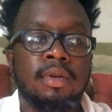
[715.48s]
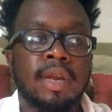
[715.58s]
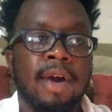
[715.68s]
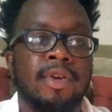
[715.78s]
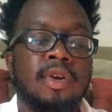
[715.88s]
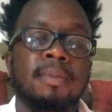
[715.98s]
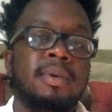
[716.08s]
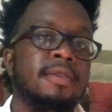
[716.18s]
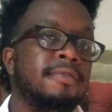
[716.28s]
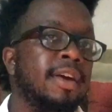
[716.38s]
Now, you can
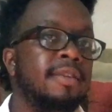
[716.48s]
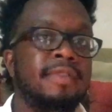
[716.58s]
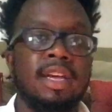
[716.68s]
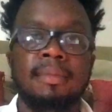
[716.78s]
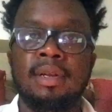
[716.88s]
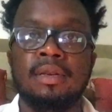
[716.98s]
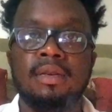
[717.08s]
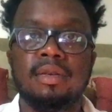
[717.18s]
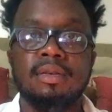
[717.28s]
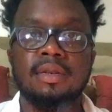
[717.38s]
be afraid of
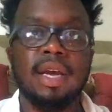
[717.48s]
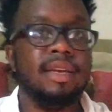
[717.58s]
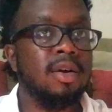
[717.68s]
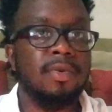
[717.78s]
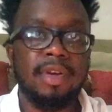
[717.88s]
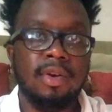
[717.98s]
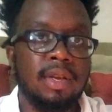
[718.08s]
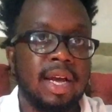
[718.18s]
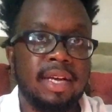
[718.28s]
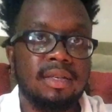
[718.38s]
demons and don't
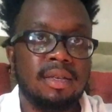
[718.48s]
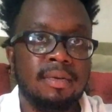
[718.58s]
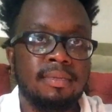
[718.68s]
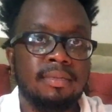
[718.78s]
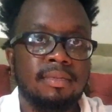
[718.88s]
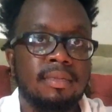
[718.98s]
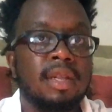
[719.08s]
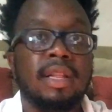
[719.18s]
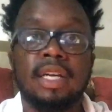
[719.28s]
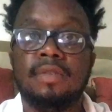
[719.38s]
utilize them.
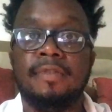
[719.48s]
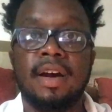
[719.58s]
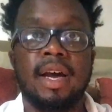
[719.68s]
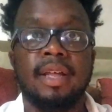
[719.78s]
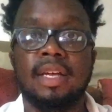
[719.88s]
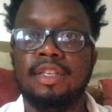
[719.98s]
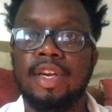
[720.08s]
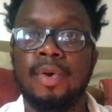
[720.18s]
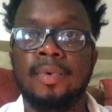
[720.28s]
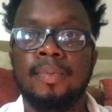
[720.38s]
That's fine. That's
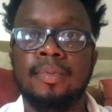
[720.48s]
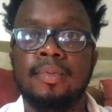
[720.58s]
you.